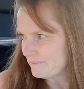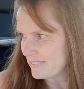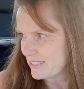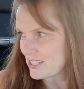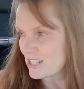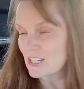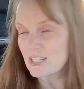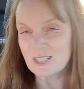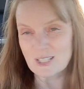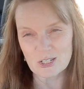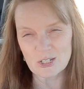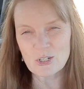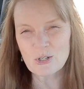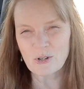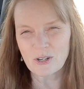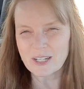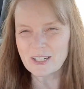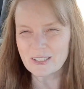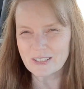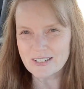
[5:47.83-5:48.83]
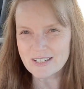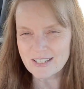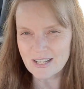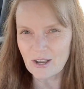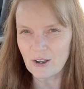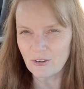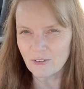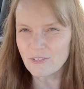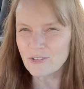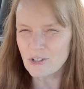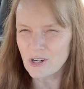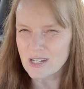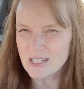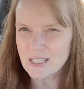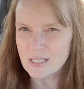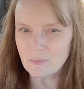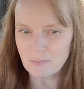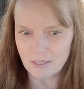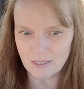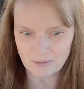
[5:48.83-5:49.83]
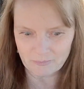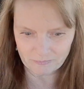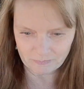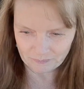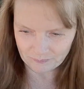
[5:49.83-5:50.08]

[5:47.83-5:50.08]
She's enjoying herself, trust me.